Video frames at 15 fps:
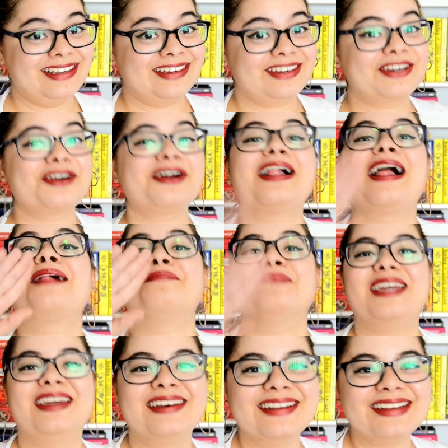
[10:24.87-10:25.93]
Girl, help me.
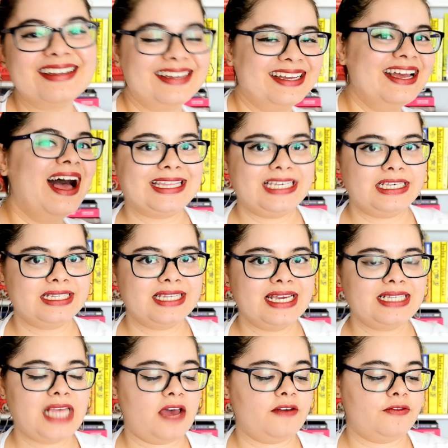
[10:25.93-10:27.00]
These days,
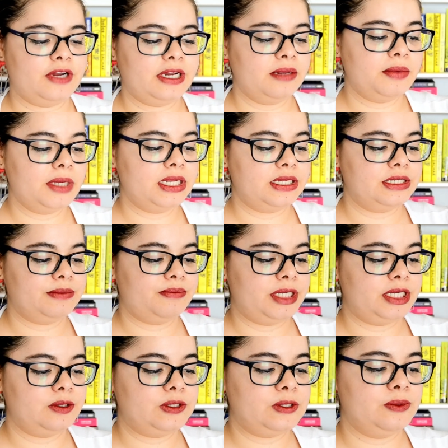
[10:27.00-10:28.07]
I've really been
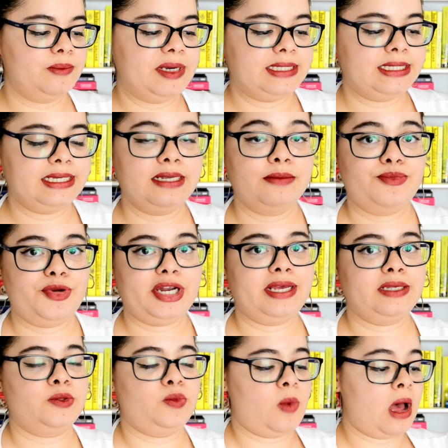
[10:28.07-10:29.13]
into basically Brit
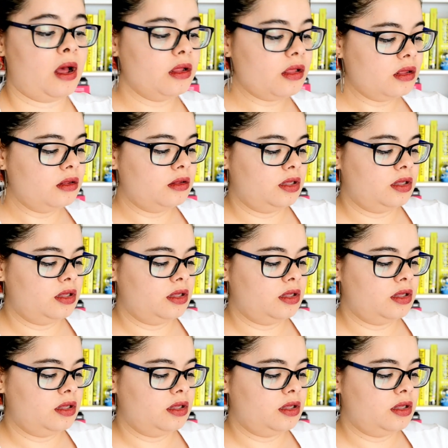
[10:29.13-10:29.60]
as well.